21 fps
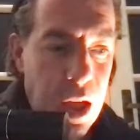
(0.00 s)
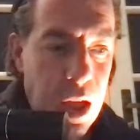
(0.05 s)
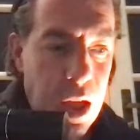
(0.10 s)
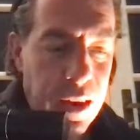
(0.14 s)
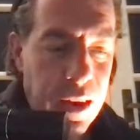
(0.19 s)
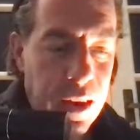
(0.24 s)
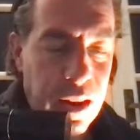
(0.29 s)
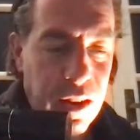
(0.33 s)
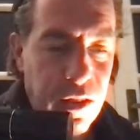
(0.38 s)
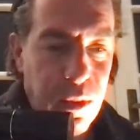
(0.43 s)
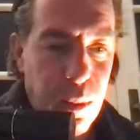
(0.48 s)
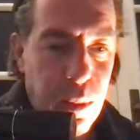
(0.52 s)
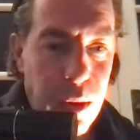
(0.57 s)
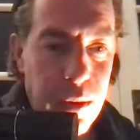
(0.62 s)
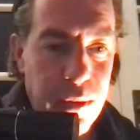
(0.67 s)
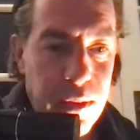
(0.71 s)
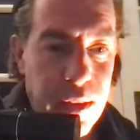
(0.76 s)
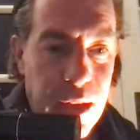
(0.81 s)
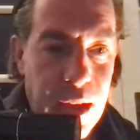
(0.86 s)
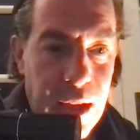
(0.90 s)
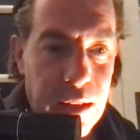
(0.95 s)
And that is
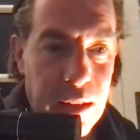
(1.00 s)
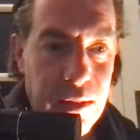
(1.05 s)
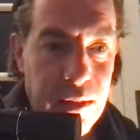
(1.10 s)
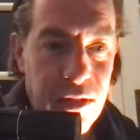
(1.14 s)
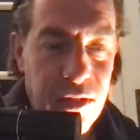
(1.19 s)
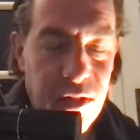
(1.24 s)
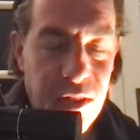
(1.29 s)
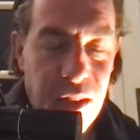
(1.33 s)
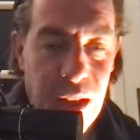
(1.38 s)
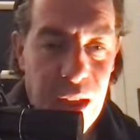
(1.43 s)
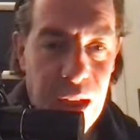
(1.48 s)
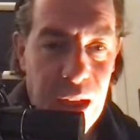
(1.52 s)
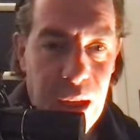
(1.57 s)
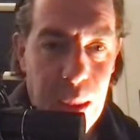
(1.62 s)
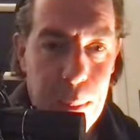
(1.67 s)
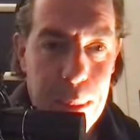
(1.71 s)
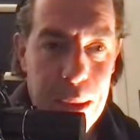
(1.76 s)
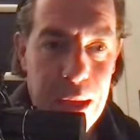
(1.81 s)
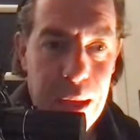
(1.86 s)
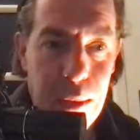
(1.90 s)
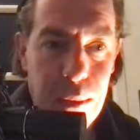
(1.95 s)
what they had to say
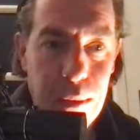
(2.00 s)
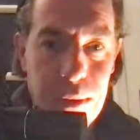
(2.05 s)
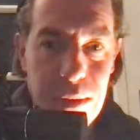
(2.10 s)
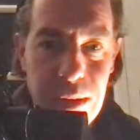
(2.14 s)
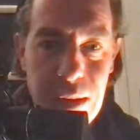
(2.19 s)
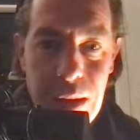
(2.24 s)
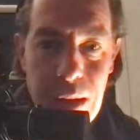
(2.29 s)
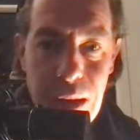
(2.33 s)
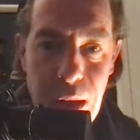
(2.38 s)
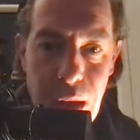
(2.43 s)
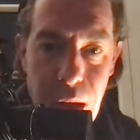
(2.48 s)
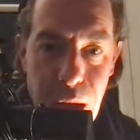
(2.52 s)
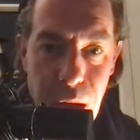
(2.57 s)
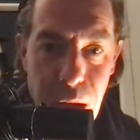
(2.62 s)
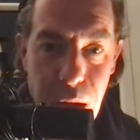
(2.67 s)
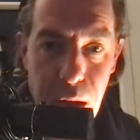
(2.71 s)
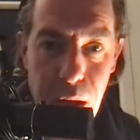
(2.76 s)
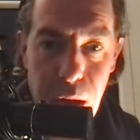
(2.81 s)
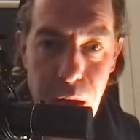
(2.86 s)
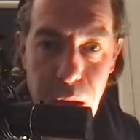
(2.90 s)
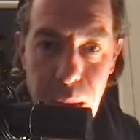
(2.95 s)
about
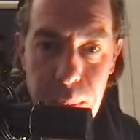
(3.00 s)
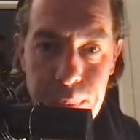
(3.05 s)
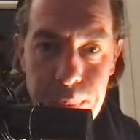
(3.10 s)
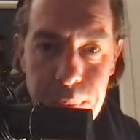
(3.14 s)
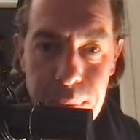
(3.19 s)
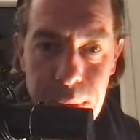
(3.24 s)
her.